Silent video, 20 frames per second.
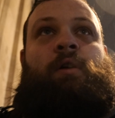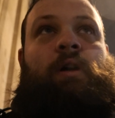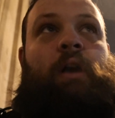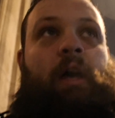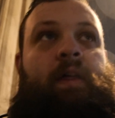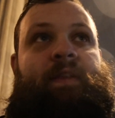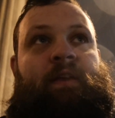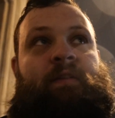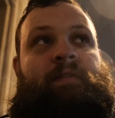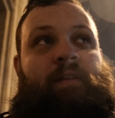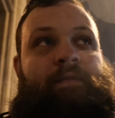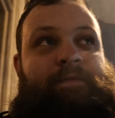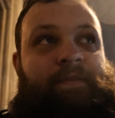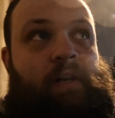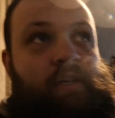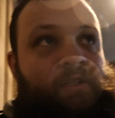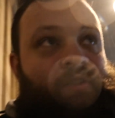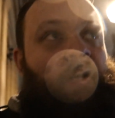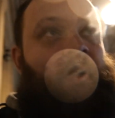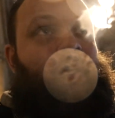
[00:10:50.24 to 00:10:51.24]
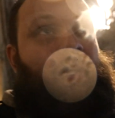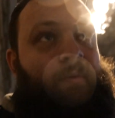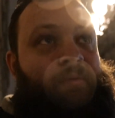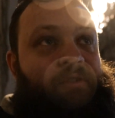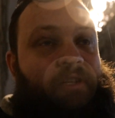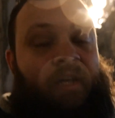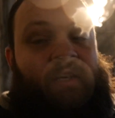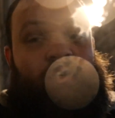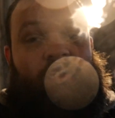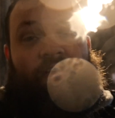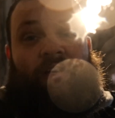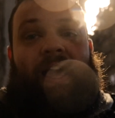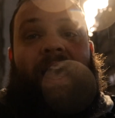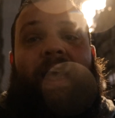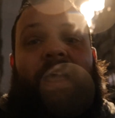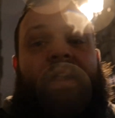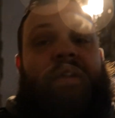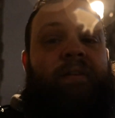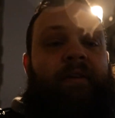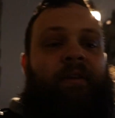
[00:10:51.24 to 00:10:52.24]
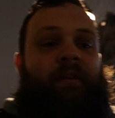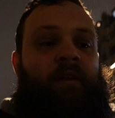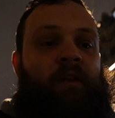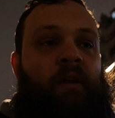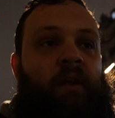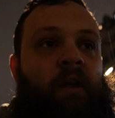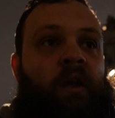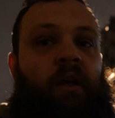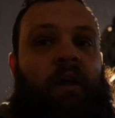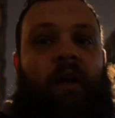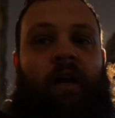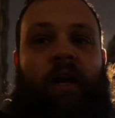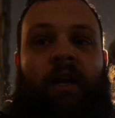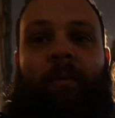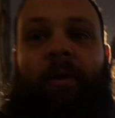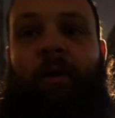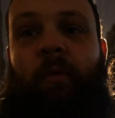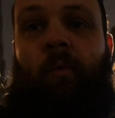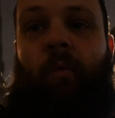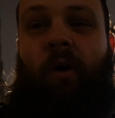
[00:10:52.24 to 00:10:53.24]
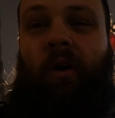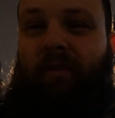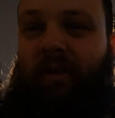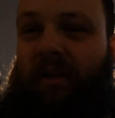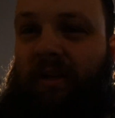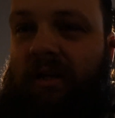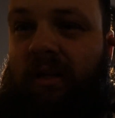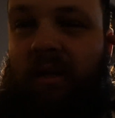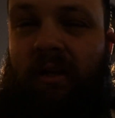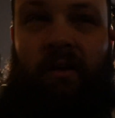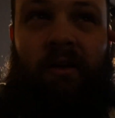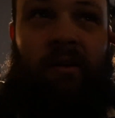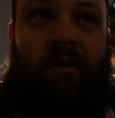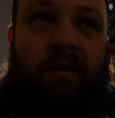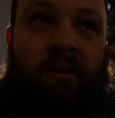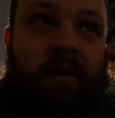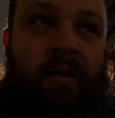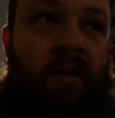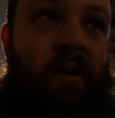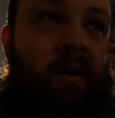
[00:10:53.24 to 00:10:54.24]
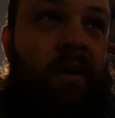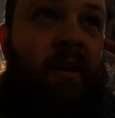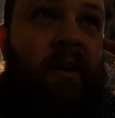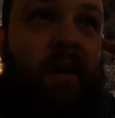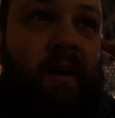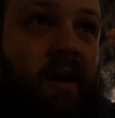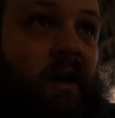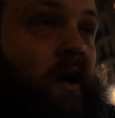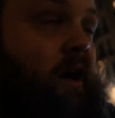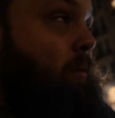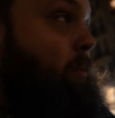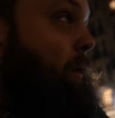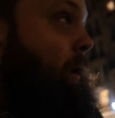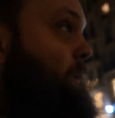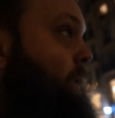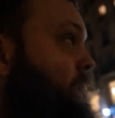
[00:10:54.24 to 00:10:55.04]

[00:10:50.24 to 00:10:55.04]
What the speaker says: I think for the first night I was kind of scared and a bit worried about